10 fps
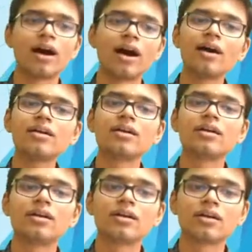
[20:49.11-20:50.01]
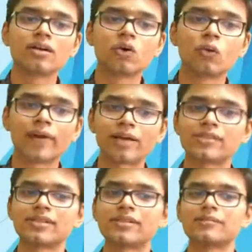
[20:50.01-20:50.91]
are
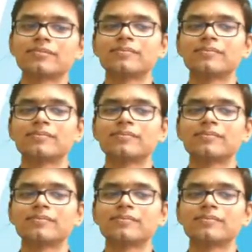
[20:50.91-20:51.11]
coprimes.